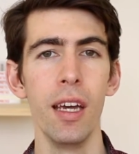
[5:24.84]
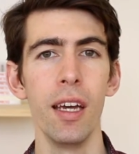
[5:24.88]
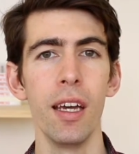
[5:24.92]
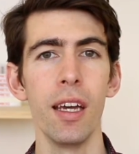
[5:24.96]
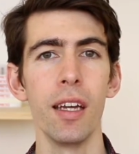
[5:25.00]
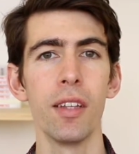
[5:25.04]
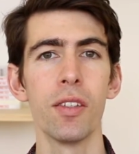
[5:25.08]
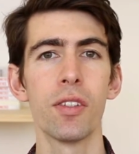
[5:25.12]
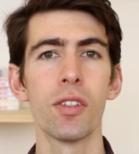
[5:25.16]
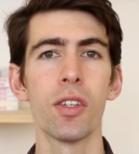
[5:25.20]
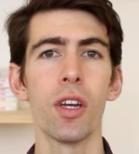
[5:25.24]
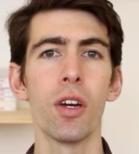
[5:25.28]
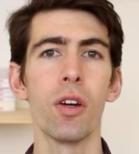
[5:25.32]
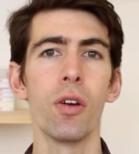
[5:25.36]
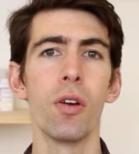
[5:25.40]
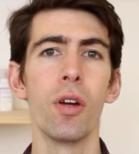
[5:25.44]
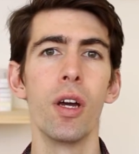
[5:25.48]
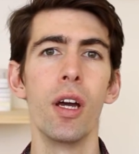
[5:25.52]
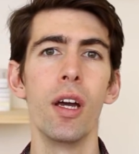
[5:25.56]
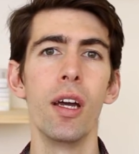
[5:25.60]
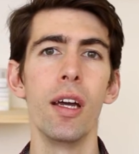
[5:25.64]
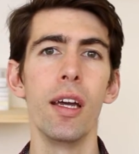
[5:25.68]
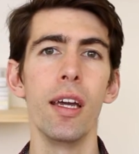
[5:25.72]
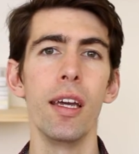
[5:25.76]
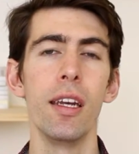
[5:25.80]
And so
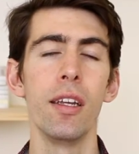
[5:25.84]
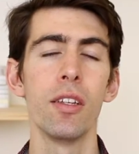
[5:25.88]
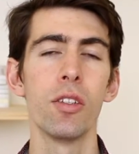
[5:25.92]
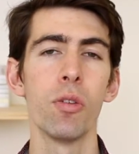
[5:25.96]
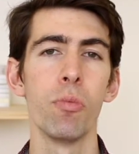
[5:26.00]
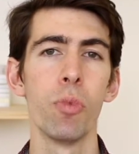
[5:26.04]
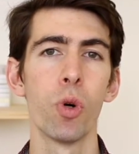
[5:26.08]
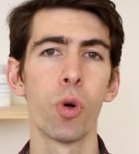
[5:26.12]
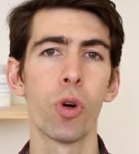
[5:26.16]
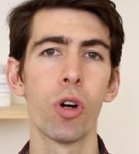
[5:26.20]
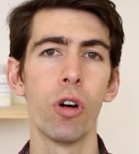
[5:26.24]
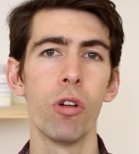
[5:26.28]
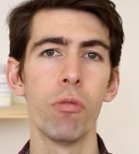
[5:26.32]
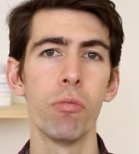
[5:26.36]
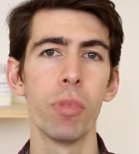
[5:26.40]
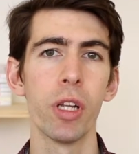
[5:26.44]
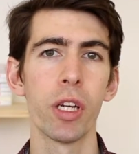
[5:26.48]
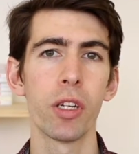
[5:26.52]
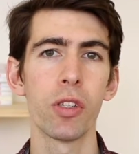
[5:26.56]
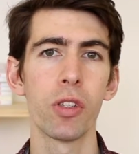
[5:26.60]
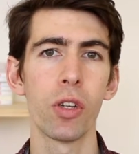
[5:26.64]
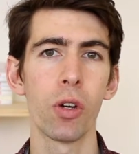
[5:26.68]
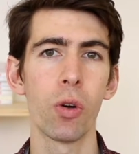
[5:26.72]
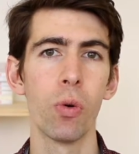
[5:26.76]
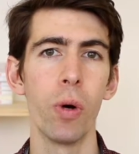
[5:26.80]
it is a more
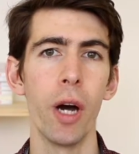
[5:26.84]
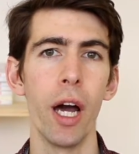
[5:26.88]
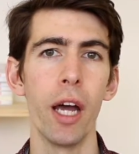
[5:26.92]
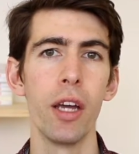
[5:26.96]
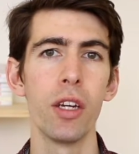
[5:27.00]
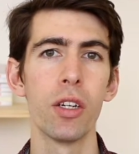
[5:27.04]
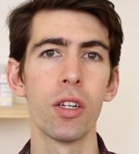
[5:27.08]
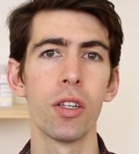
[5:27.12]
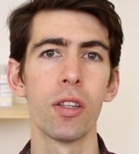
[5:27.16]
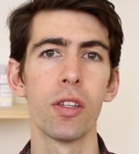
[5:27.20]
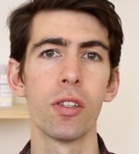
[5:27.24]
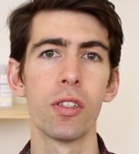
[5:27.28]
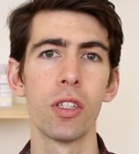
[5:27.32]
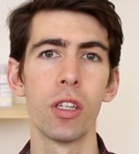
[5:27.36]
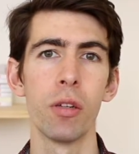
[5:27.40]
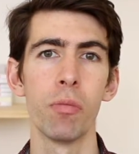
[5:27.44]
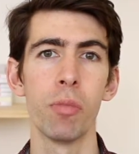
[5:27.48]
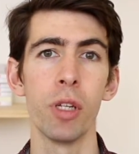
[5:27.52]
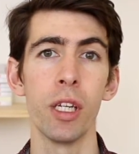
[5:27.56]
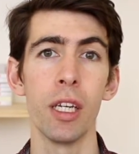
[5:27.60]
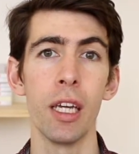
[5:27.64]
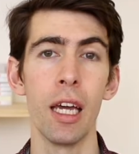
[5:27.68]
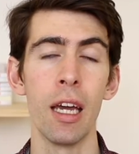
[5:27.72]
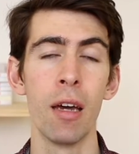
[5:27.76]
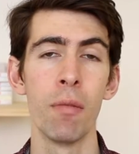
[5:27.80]
complex equation than
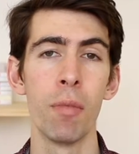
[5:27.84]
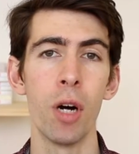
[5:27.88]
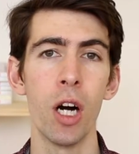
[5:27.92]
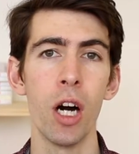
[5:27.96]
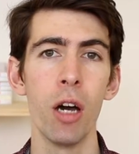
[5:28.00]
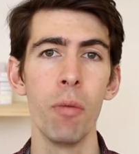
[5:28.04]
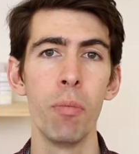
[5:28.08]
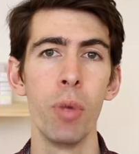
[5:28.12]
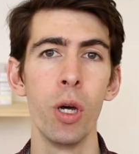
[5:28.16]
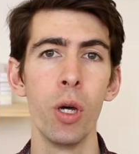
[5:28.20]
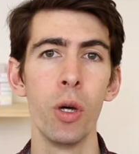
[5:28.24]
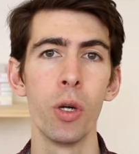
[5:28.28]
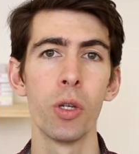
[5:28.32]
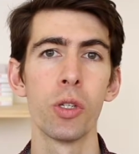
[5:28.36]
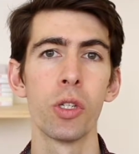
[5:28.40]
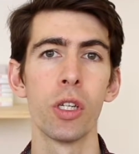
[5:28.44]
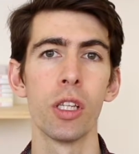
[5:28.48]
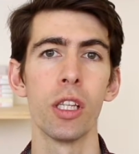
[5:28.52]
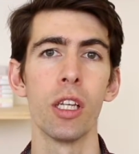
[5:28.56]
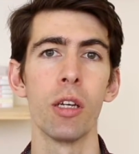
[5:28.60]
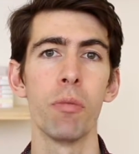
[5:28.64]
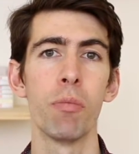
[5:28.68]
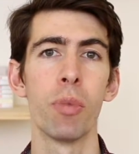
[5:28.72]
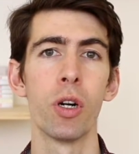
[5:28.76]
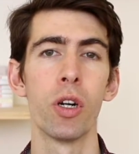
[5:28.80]
simply, am I
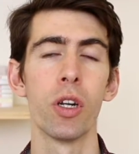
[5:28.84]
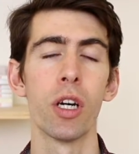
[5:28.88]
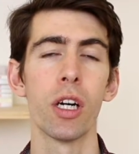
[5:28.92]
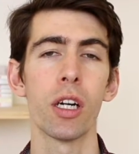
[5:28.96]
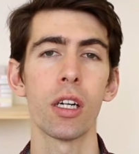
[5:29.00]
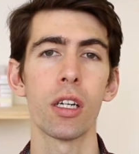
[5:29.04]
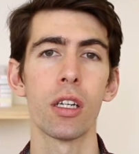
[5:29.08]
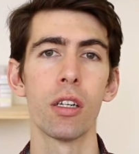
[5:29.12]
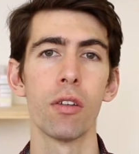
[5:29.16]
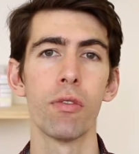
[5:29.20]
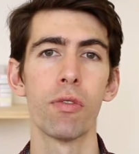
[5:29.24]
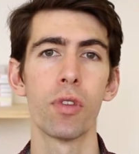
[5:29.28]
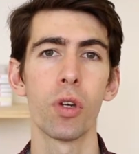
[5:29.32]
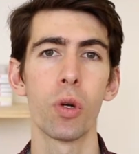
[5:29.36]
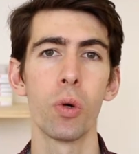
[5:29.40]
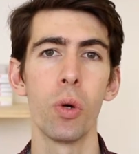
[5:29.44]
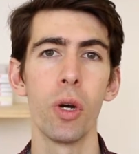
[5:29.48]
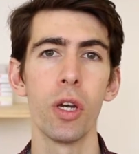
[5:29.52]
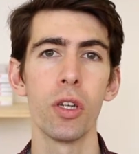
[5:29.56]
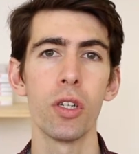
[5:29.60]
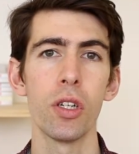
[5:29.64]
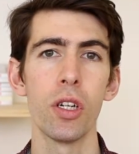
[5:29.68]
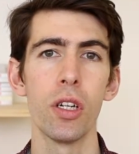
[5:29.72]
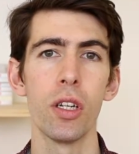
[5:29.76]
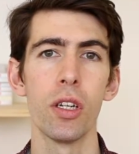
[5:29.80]
personally productive? The
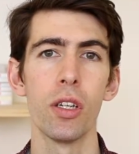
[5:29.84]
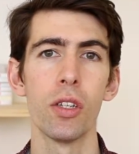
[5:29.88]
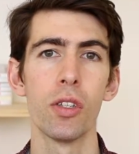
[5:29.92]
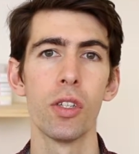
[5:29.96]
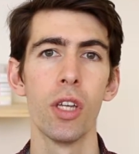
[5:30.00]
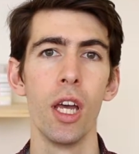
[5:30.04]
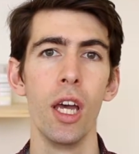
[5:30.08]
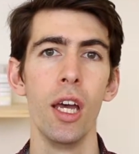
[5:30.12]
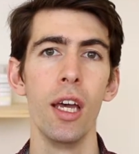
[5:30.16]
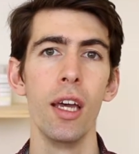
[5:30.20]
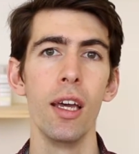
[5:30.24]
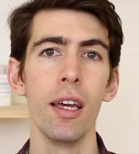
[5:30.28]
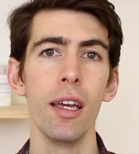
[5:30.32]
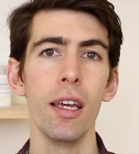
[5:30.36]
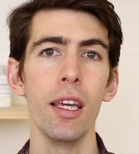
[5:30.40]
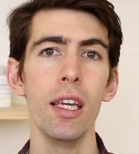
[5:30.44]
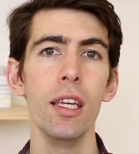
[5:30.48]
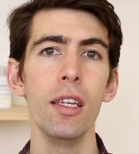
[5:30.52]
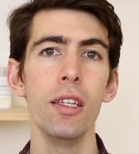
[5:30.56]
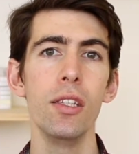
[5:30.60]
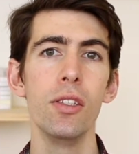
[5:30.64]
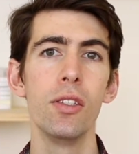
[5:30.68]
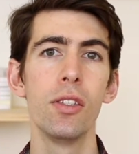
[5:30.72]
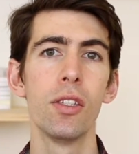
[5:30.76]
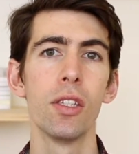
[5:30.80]
question is
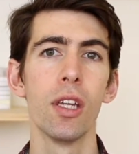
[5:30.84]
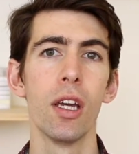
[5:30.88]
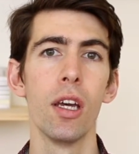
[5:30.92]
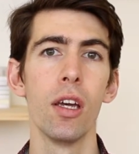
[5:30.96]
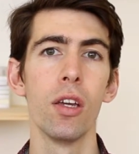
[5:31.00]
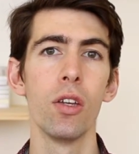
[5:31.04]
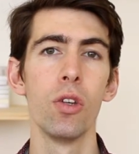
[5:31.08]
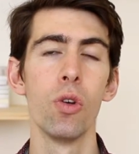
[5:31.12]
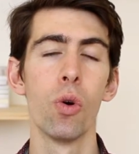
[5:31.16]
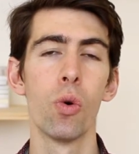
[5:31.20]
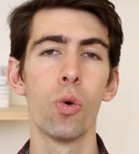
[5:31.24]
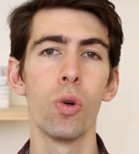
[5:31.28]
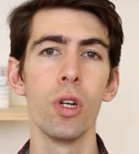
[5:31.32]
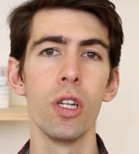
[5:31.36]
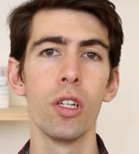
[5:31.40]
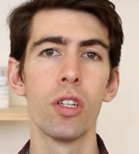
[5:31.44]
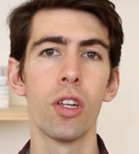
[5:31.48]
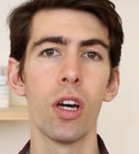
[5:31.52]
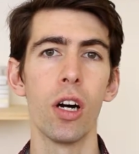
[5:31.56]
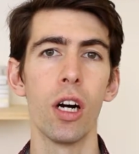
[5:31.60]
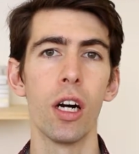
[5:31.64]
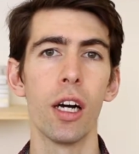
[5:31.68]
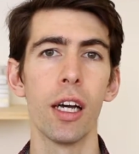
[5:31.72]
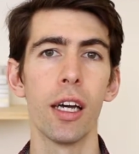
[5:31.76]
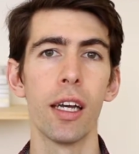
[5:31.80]
your
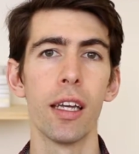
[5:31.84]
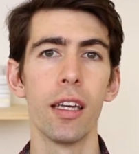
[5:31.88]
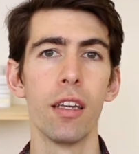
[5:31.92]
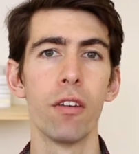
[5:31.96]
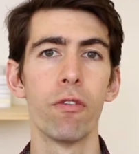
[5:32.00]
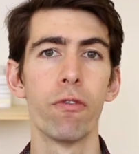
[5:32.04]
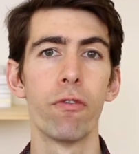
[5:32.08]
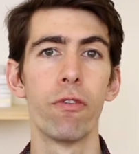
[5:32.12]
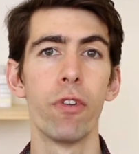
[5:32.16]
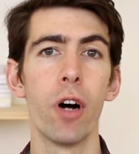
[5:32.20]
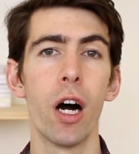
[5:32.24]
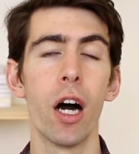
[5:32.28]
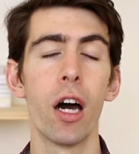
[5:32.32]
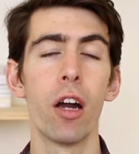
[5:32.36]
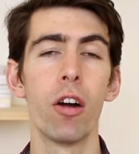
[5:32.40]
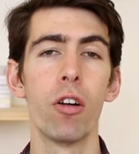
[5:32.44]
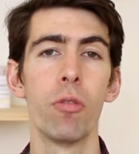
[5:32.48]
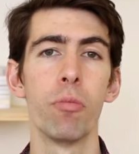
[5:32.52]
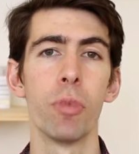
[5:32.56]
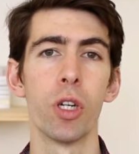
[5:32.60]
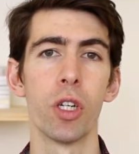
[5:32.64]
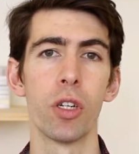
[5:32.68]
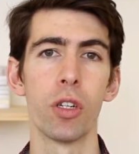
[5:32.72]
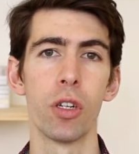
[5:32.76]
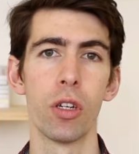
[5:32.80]
entire
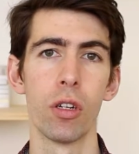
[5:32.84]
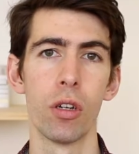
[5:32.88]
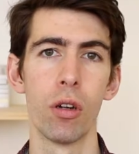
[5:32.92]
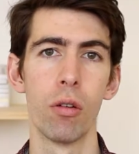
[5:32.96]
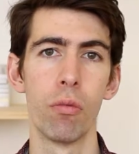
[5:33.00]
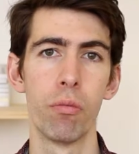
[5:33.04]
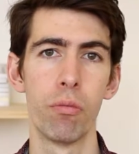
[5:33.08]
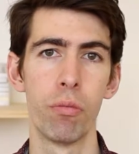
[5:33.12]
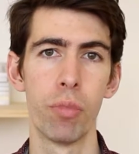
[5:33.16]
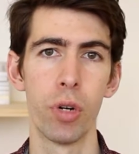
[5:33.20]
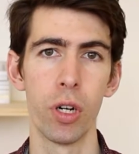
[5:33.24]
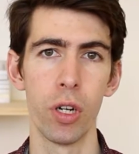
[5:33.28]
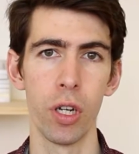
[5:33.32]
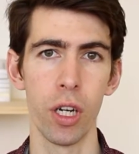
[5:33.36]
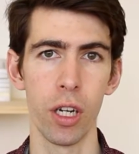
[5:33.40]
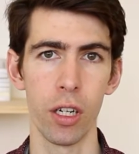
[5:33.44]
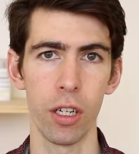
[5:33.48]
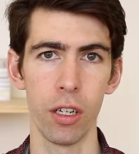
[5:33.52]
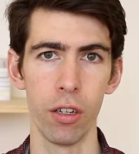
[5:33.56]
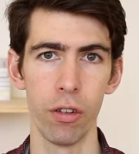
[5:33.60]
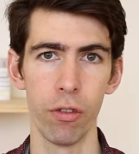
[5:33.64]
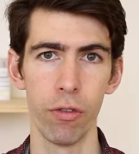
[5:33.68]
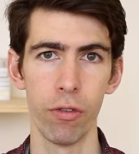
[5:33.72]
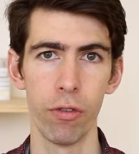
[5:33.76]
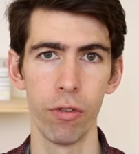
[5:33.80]
environment
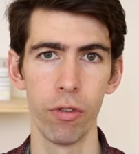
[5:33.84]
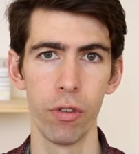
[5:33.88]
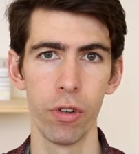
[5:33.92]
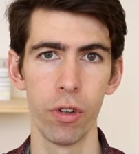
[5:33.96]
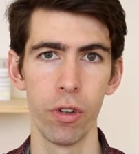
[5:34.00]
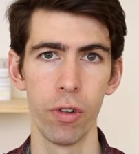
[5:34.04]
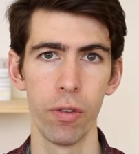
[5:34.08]
productive?